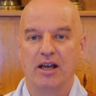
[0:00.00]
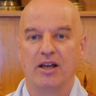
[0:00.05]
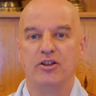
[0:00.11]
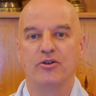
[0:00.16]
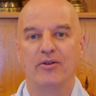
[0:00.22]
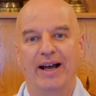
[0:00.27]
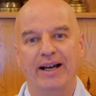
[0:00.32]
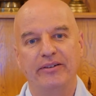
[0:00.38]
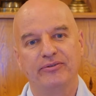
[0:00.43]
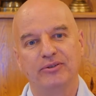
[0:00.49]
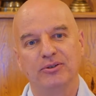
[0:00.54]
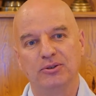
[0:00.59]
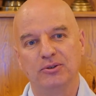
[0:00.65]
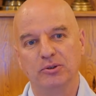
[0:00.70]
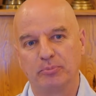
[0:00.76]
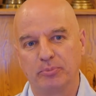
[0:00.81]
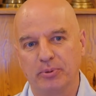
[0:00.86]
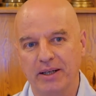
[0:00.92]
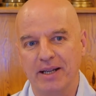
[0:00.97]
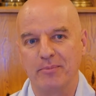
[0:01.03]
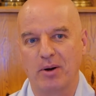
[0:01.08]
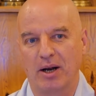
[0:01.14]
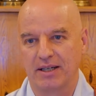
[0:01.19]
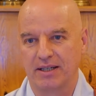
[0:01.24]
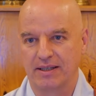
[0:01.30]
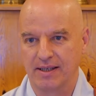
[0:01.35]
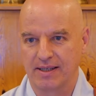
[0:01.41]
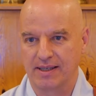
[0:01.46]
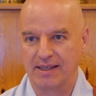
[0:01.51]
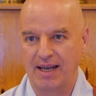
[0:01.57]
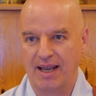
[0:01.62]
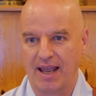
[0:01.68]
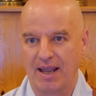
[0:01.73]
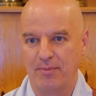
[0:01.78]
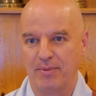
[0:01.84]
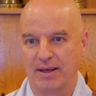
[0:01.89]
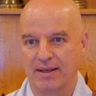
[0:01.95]
you have to do pretty much the
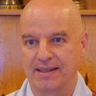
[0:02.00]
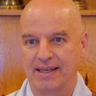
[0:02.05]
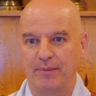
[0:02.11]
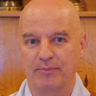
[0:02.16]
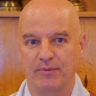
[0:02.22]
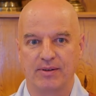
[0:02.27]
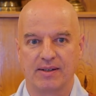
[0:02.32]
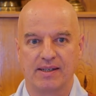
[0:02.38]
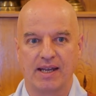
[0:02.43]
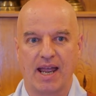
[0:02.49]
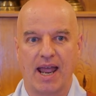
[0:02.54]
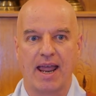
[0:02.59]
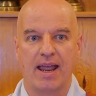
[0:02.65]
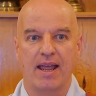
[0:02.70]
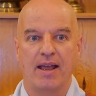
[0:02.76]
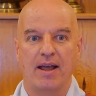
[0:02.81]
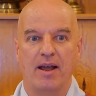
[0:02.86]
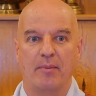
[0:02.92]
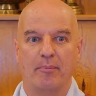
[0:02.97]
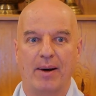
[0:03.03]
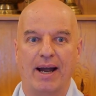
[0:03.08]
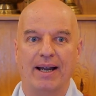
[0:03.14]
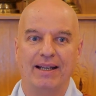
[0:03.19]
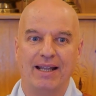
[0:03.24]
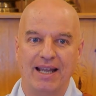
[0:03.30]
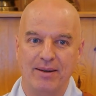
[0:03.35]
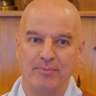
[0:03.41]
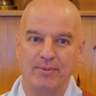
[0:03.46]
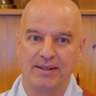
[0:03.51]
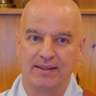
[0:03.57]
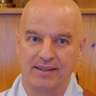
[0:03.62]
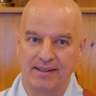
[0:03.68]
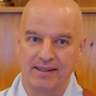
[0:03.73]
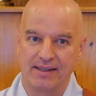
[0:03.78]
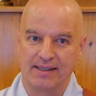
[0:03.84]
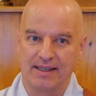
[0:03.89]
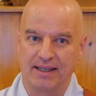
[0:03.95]
same, except you say, My name is
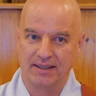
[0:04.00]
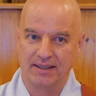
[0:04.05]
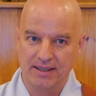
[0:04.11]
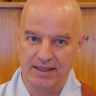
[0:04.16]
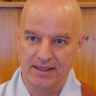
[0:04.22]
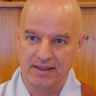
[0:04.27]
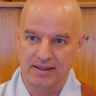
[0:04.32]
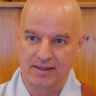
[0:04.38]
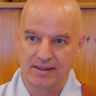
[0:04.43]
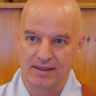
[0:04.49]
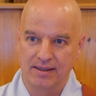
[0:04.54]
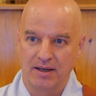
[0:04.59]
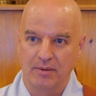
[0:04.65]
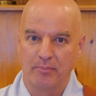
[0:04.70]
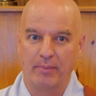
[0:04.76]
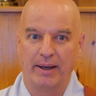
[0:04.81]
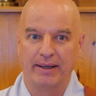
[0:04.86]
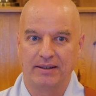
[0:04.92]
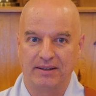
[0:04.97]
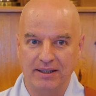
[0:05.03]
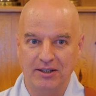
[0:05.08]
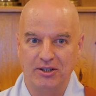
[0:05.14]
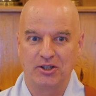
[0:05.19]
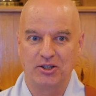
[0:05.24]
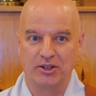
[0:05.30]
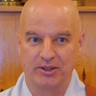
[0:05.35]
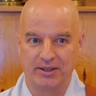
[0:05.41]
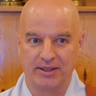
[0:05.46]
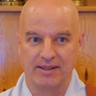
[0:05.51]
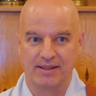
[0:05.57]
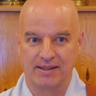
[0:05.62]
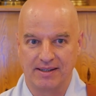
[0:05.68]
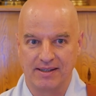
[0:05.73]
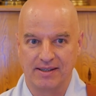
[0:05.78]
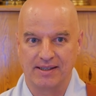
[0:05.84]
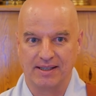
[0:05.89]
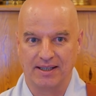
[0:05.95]
this this, my teacher is
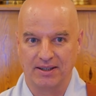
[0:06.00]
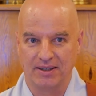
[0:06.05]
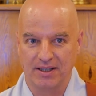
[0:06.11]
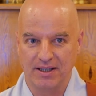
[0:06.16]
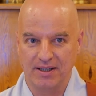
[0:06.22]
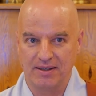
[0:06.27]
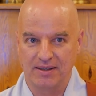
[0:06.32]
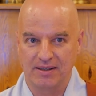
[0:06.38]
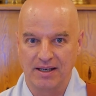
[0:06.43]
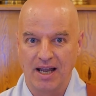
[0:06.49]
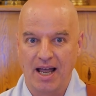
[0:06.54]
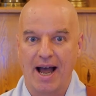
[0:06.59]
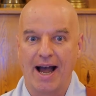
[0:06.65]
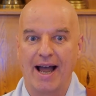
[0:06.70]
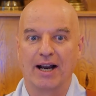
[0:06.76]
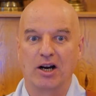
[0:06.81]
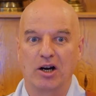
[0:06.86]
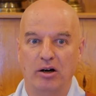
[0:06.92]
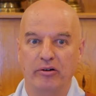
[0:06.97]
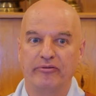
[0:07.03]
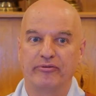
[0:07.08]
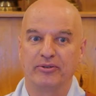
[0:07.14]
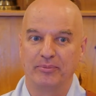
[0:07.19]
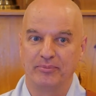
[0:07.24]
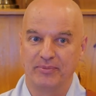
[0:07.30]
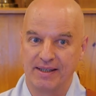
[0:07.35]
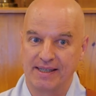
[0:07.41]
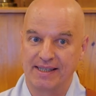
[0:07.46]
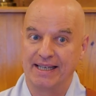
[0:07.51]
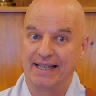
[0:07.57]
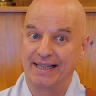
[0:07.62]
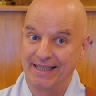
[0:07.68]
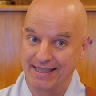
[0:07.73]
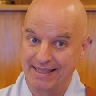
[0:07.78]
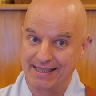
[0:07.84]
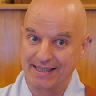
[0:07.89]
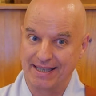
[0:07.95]
this and this, I come from this and
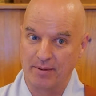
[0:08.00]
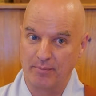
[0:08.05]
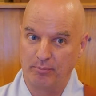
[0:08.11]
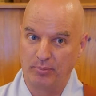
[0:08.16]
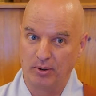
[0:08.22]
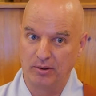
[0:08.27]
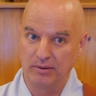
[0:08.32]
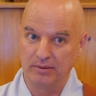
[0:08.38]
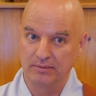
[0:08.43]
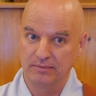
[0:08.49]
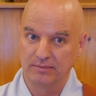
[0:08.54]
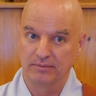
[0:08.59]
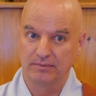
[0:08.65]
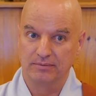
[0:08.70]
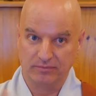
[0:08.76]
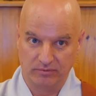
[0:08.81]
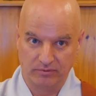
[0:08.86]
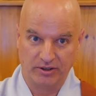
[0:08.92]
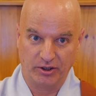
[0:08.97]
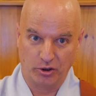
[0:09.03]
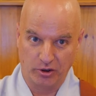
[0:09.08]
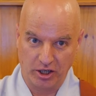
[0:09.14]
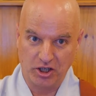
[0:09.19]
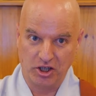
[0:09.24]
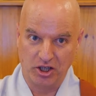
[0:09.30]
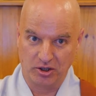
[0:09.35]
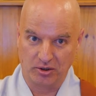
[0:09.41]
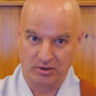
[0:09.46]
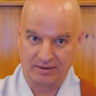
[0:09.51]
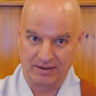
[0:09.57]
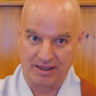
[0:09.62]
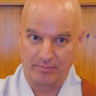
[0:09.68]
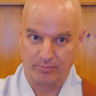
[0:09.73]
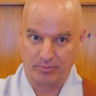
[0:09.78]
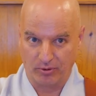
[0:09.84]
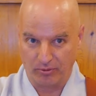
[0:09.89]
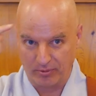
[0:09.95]
this temple, the original
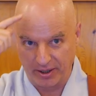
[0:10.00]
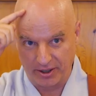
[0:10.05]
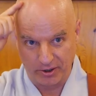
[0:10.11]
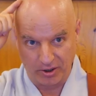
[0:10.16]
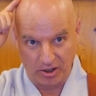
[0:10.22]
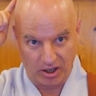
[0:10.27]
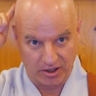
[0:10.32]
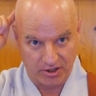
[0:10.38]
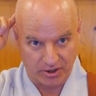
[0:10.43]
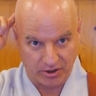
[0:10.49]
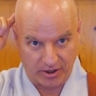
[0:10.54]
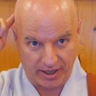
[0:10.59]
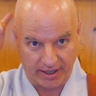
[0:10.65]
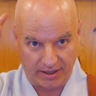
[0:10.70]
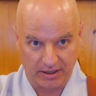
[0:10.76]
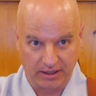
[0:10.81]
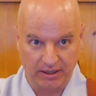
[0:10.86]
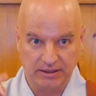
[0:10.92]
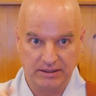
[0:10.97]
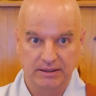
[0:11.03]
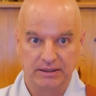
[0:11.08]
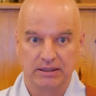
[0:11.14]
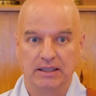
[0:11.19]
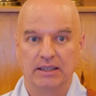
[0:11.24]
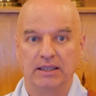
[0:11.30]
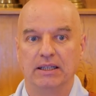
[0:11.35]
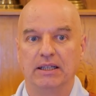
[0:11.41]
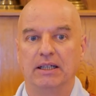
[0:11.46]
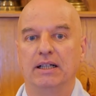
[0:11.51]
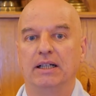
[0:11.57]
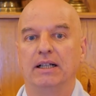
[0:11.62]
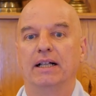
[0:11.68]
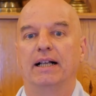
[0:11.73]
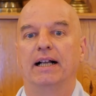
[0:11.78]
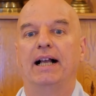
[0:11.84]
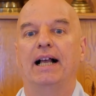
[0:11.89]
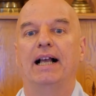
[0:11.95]
temple where you got your haircut,
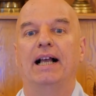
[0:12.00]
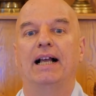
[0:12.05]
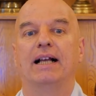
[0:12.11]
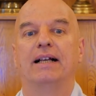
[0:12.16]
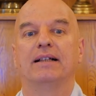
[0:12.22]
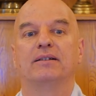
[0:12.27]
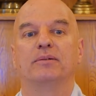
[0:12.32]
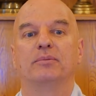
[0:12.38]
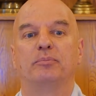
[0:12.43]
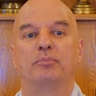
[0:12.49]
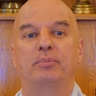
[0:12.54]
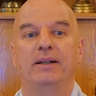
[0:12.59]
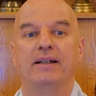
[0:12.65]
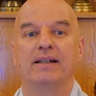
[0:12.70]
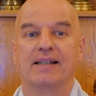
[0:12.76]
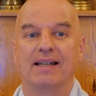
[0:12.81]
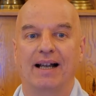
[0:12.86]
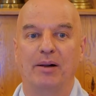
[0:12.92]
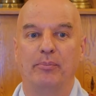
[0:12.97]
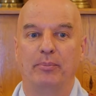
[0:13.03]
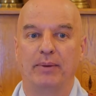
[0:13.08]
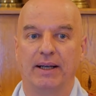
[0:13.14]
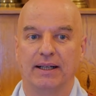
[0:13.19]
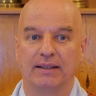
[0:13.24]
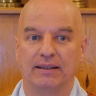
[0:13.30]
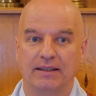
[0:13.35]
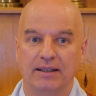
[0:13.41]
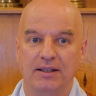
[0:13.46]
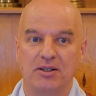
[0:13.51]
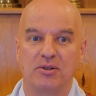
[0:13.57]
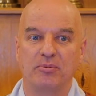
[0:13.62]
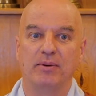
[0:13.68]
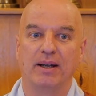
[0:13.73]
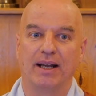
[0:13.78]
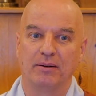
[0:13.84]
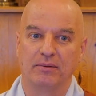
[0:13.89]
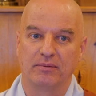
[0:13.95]
and please help me and teach
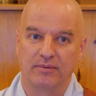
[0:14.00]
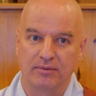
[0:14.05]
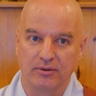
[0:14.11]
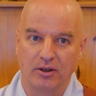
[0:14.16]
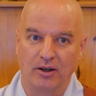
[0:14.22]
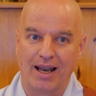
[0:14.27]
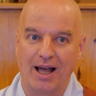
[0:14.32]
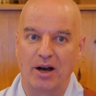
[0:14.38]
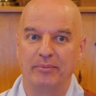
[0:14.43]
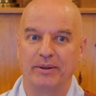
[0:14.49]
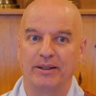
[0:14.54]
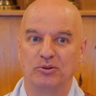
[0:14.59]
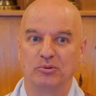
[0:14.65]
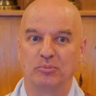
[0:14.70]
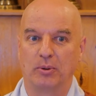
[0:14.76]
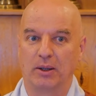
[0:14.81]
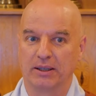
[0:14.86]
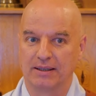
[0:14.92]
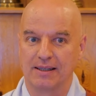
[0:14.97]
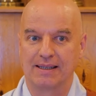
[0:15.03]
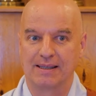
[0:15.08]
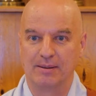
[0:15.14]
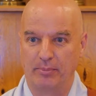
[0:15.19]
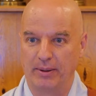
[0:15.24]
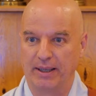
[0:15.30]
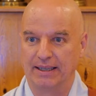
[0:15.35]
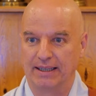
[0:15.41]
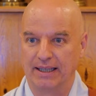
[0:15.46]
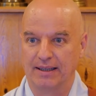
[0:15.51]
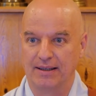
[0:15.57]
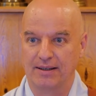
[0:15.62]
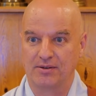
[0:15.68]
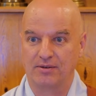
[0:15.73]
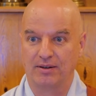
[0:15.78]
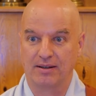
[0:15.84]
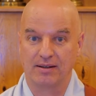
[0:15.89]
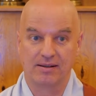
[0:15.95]
me and allow me to participate at
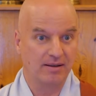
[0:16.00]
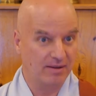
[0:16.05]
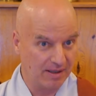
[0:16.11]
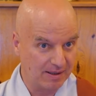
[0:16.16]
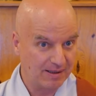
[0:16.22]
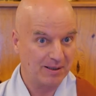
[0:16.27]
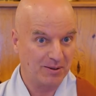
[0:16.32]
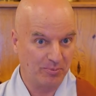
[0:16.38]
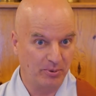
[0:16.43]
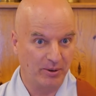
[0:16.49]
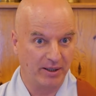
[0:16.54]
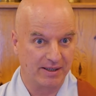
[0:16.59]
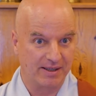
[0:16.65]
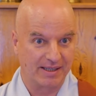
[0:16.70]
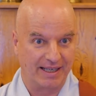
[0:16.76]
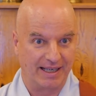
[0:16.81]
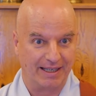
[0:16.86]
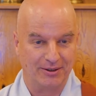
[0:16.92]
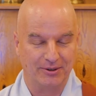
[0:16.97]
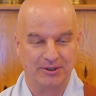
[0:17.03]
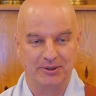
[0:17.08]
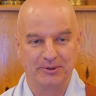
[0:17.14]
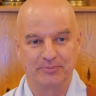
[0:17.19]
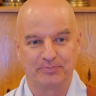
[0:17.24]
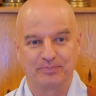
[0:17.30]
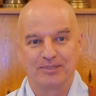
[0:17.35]
this retreat. This is pretty standard.